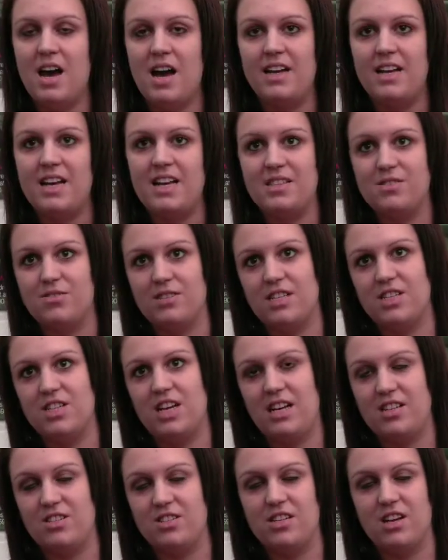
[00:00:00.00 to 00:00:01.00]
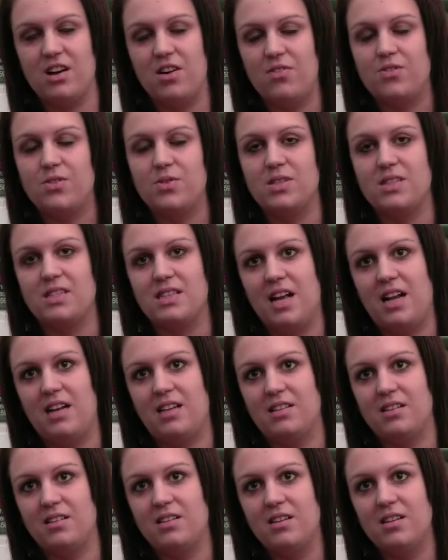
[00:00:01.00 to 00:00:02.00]
And it is really challenging afterwards
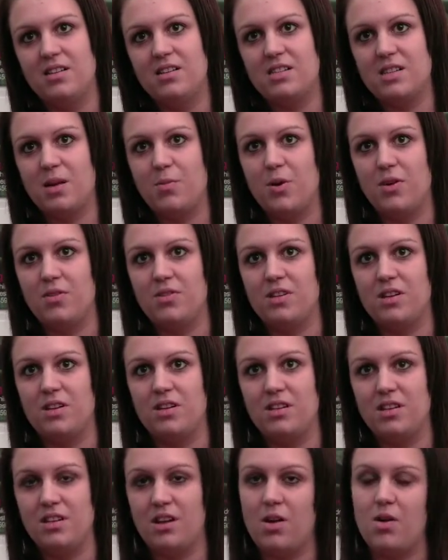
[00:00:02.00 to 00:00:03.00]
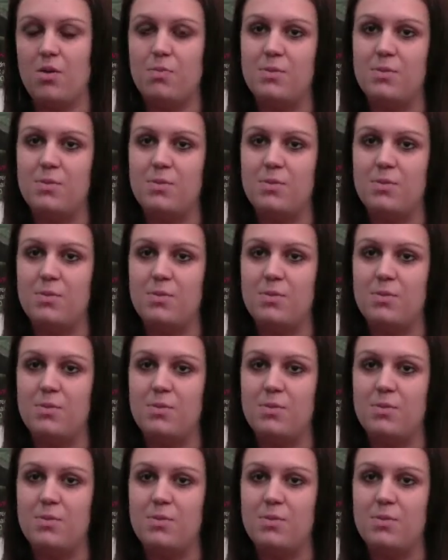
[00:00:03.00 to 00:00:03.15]
telling someone that, you know,